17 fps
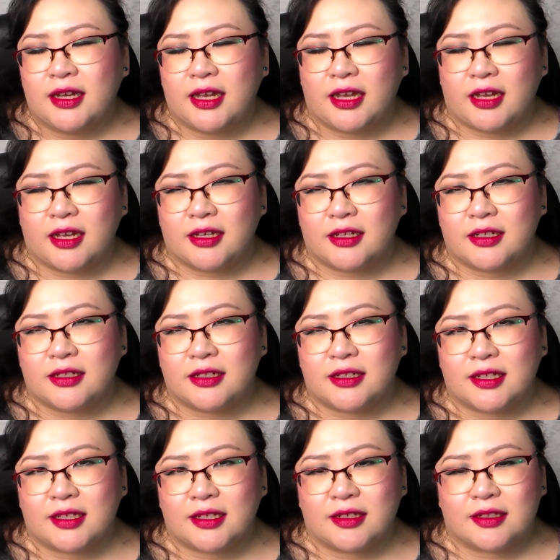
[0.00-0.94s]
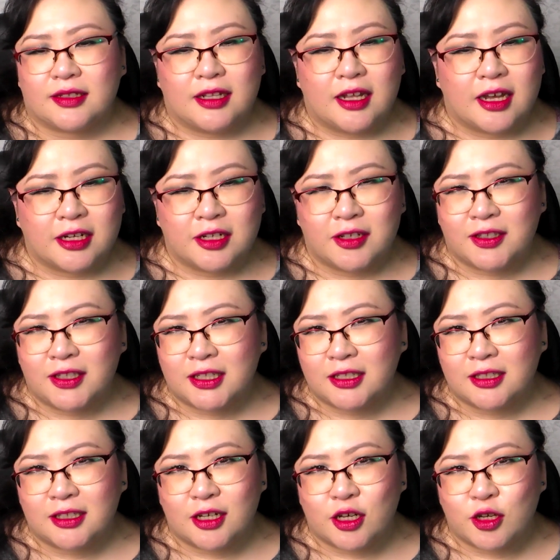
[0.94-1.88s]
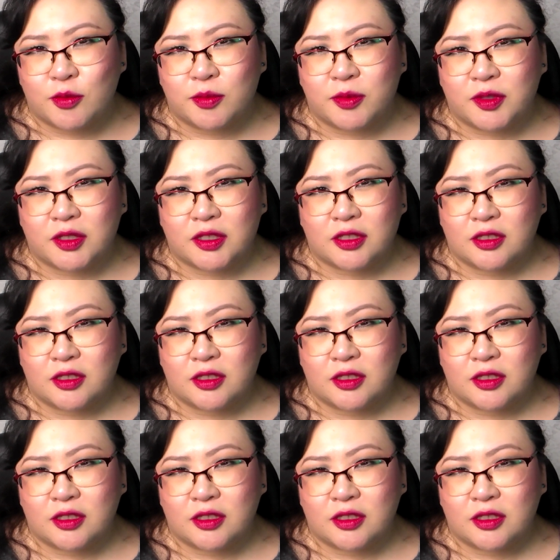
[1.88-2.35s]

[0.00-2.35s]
And none of the clubs,